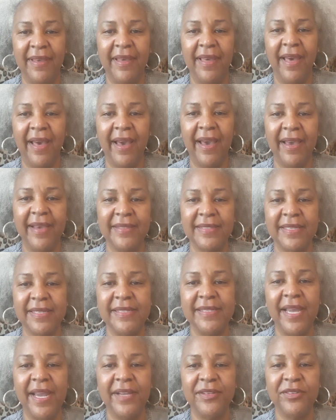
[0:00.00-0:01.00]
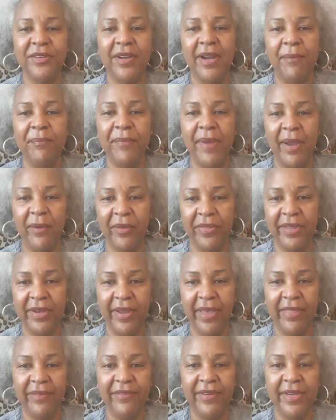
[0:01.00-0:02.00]
Hi, it's Cassandra coming back with
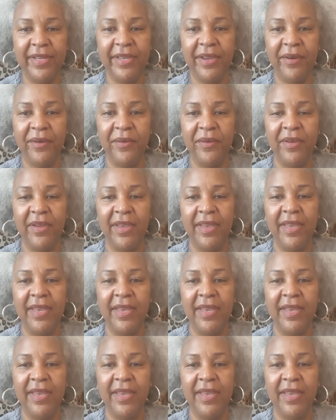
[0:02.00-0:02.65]
another video.